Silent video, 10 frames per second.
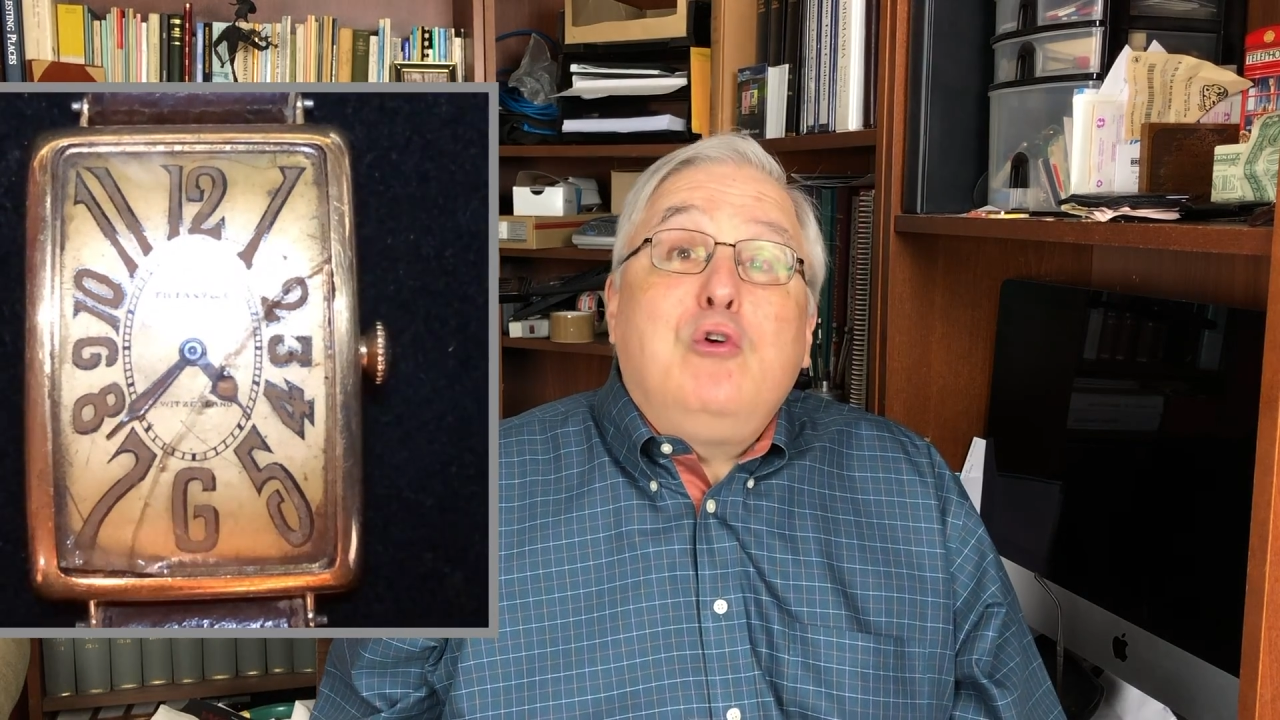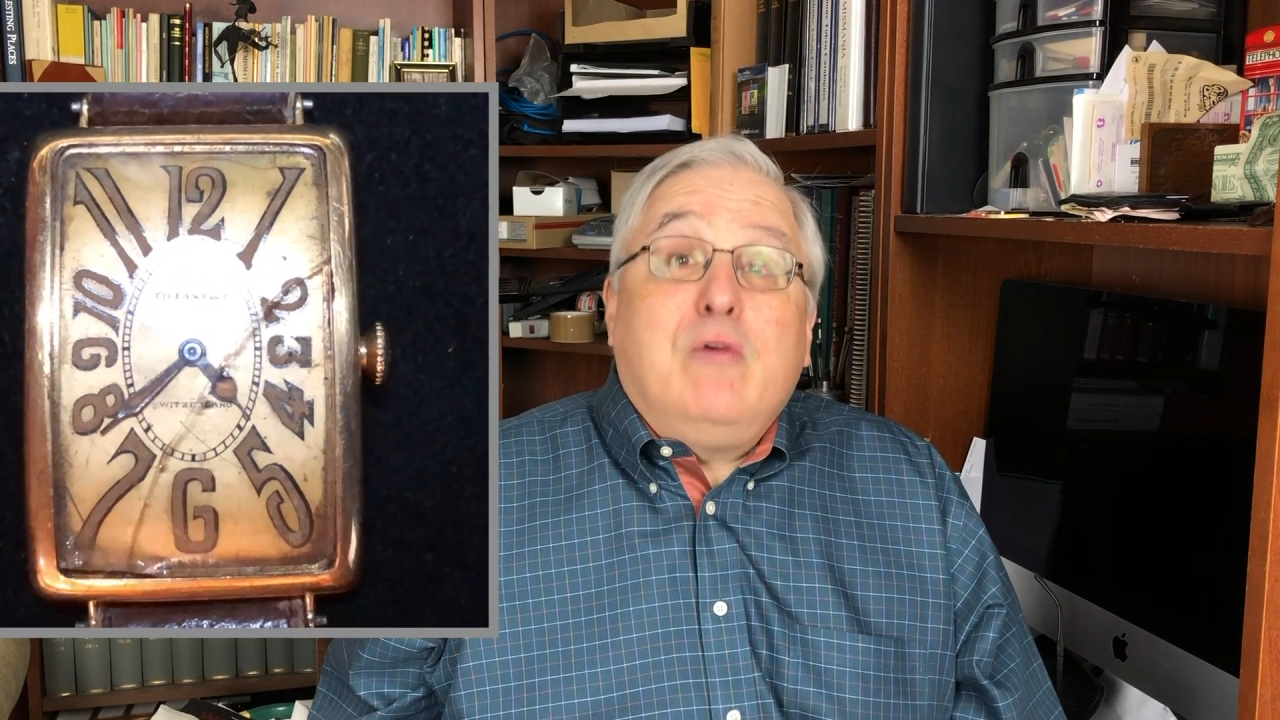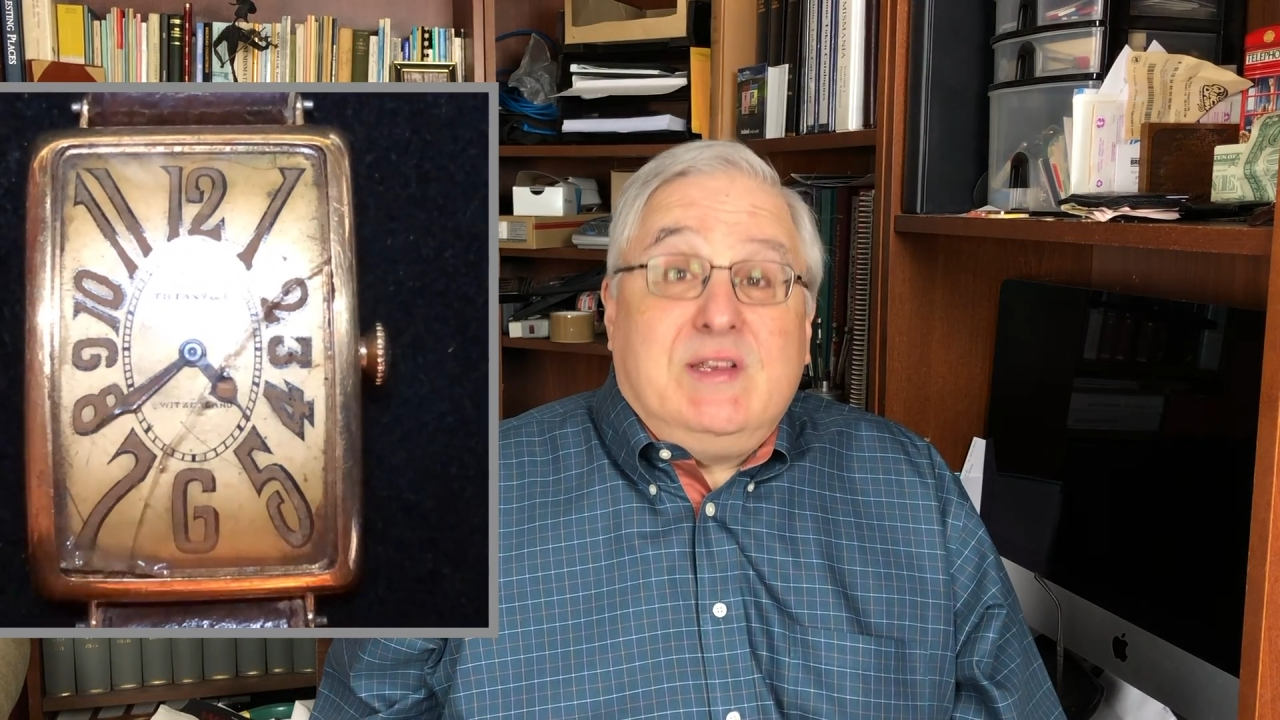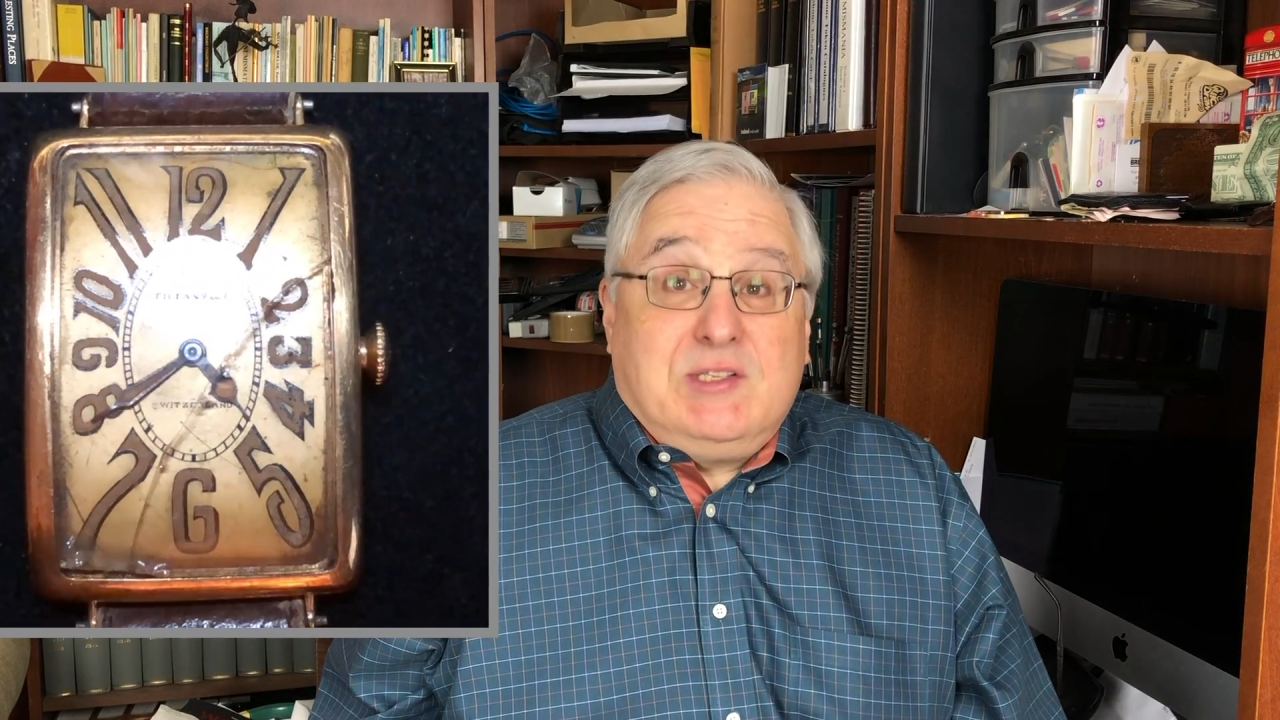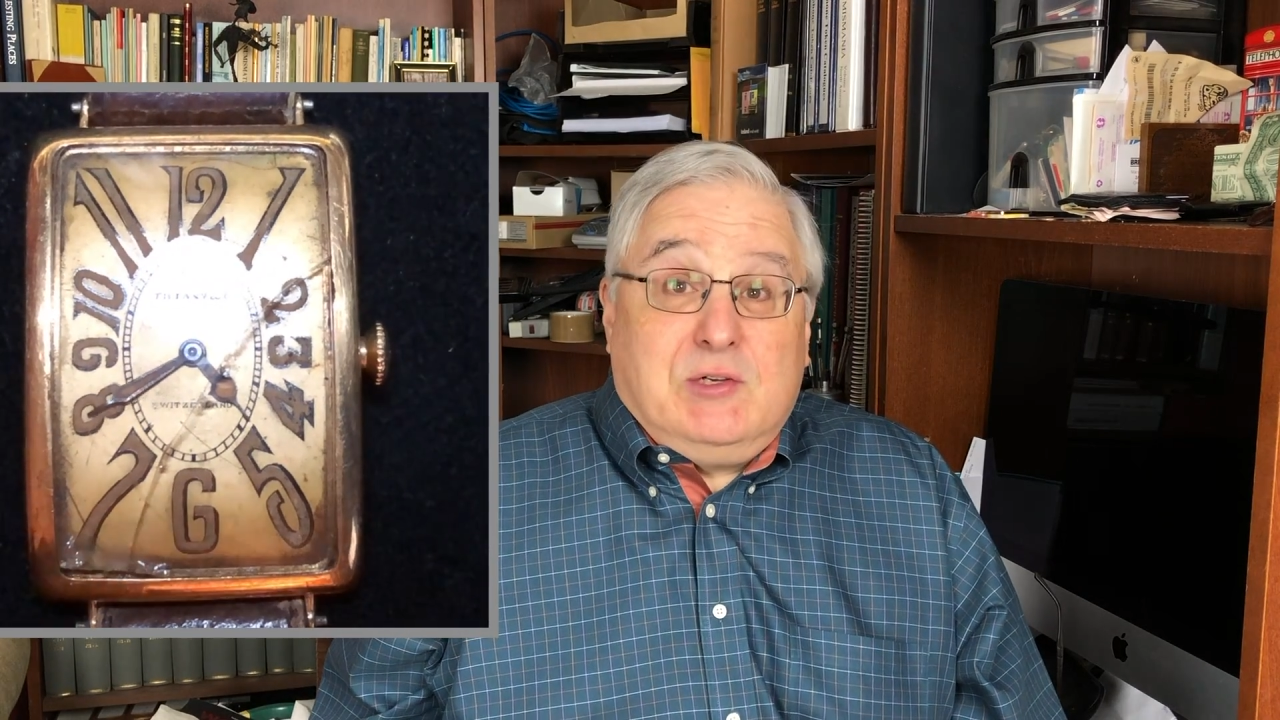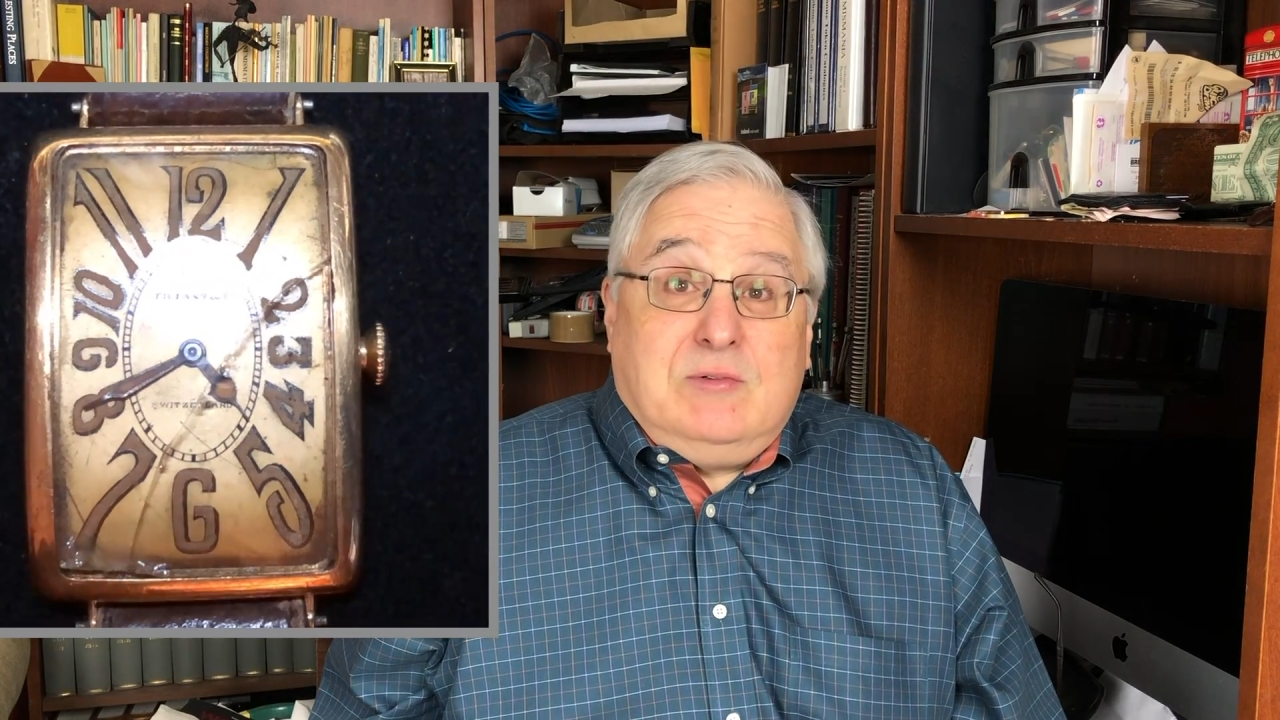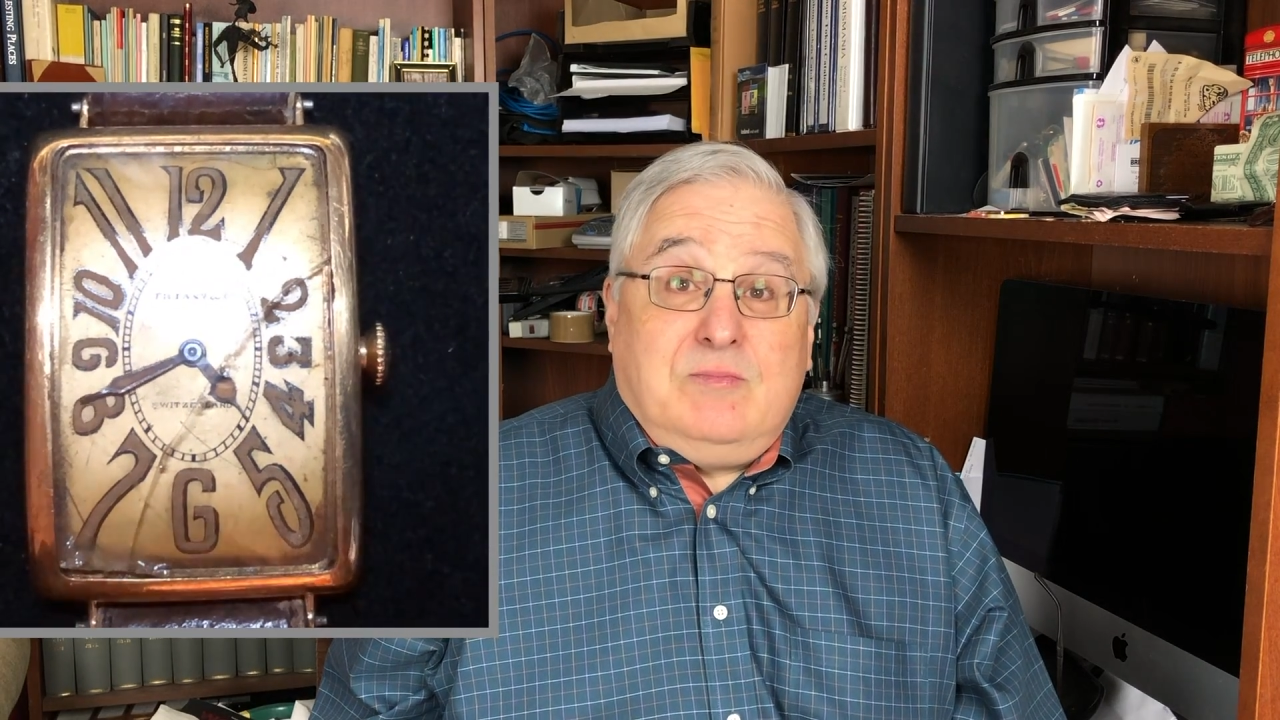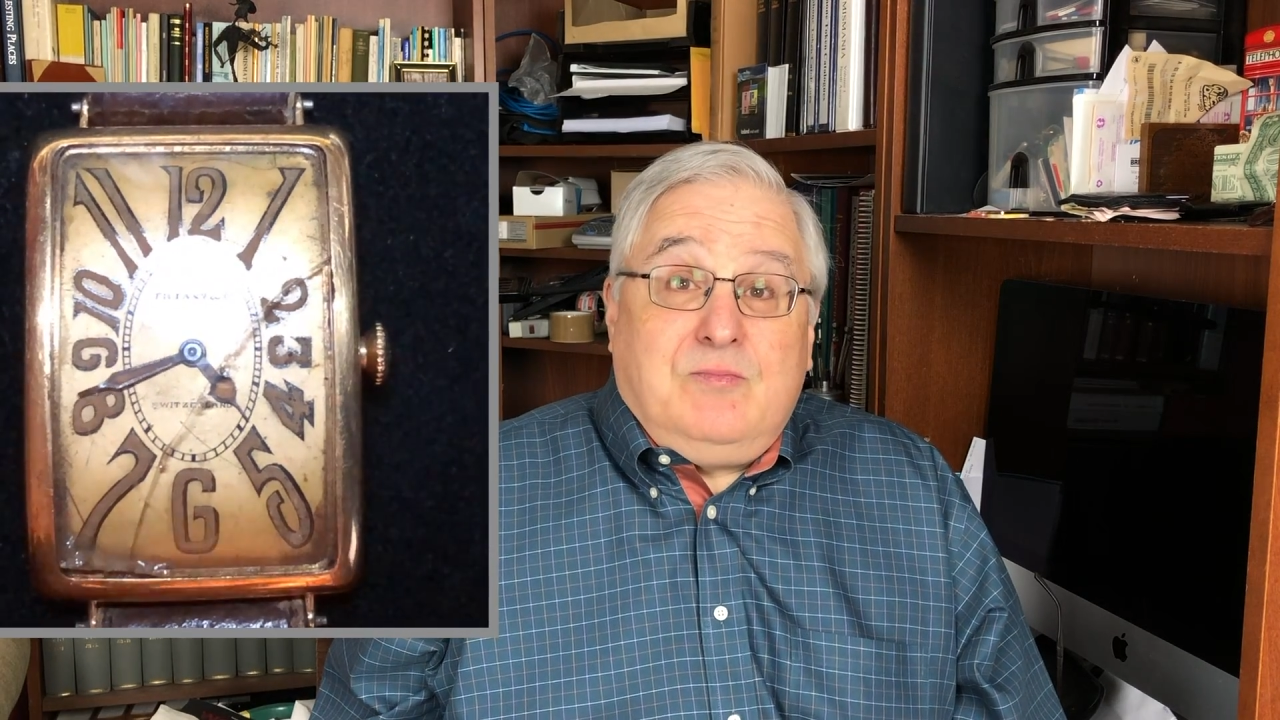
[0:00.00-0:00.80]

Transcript: crystal,